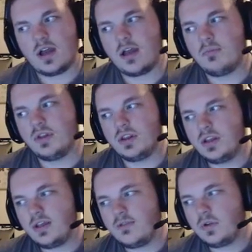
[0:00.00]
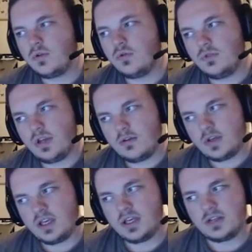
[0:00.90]
I believe the
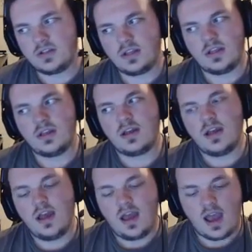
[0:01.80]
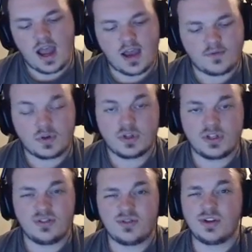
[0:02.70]
cooldown kicks in after the
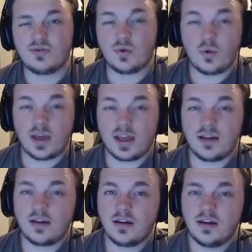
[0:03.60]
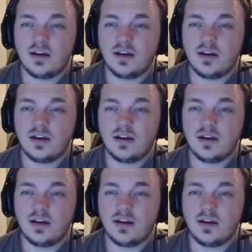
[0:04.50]
shield goes away.